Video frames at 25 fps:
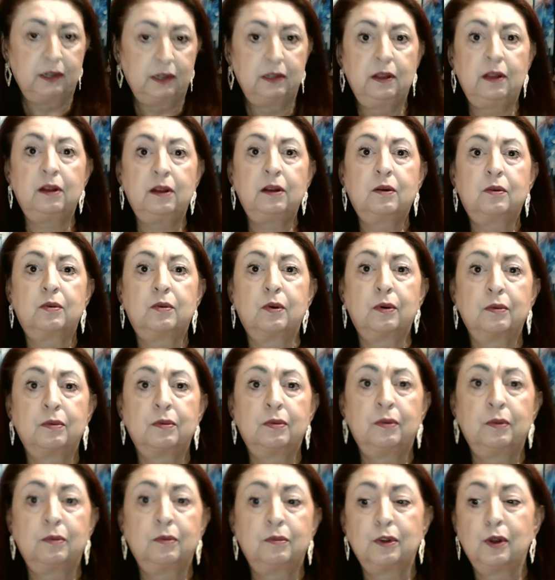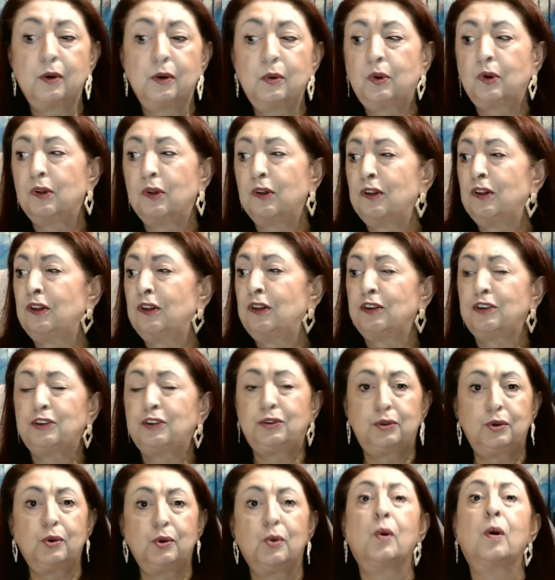A little local
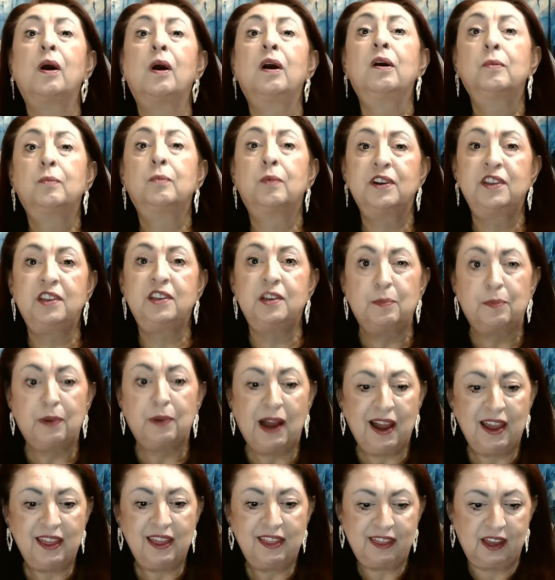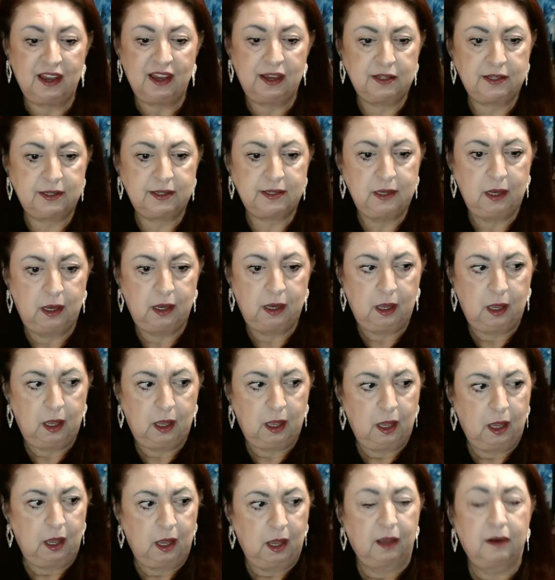store where you buy this
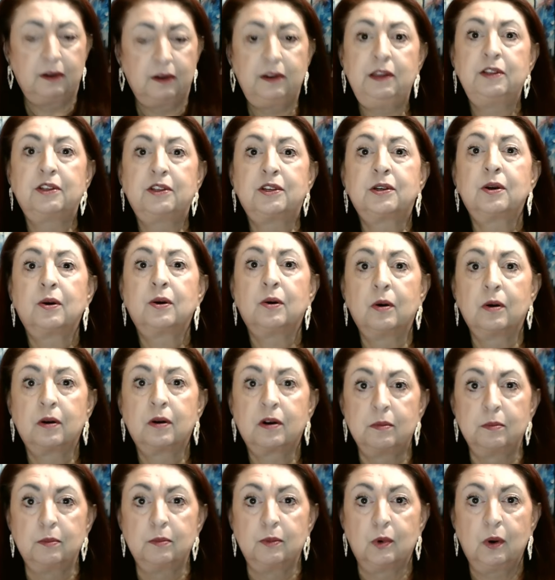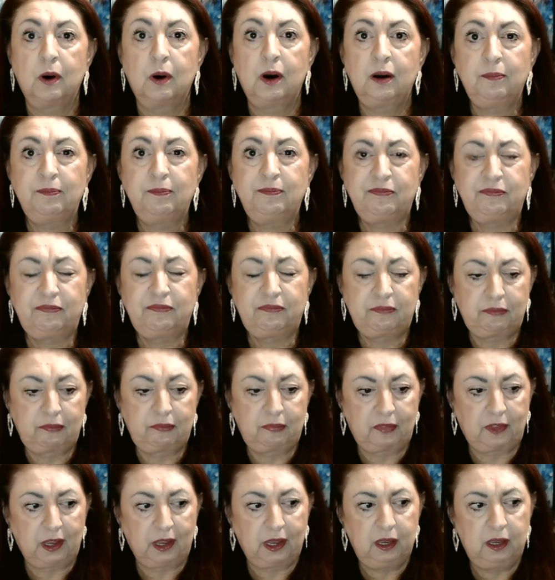needs to order more.
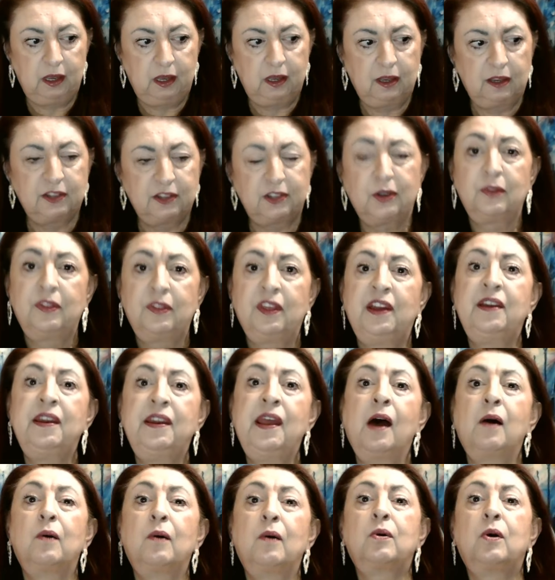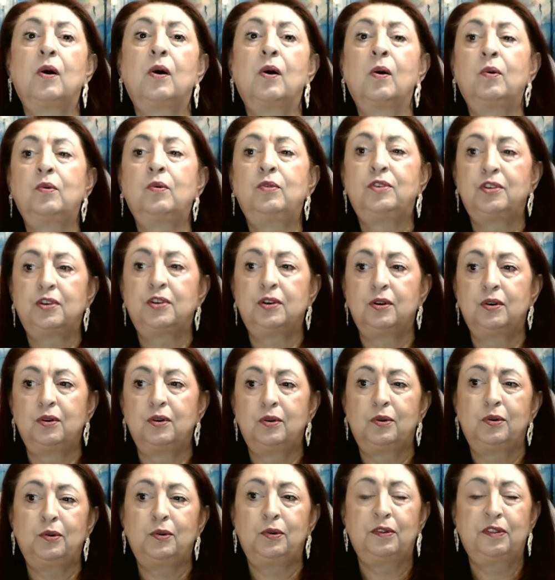So they now go
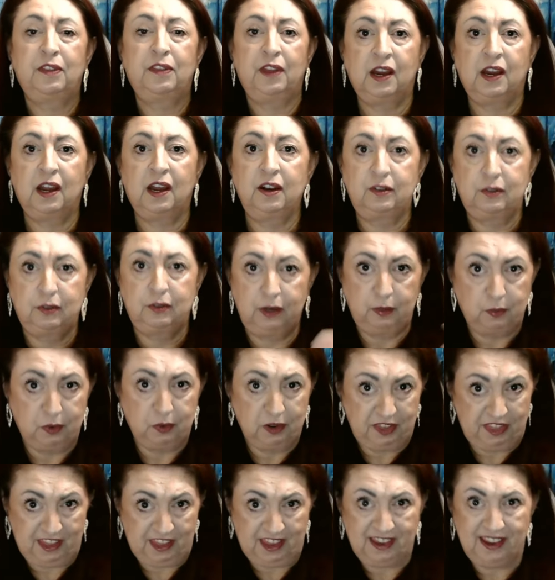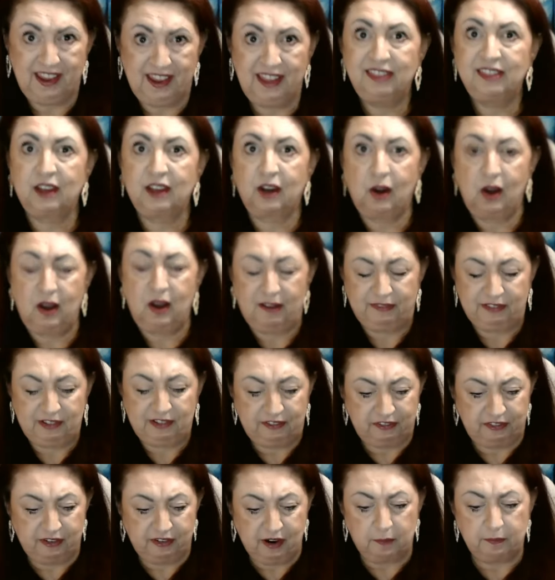to the country where they get the coffee
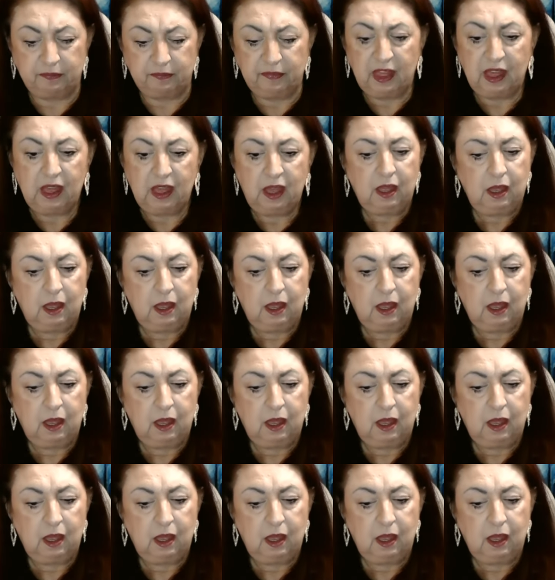from,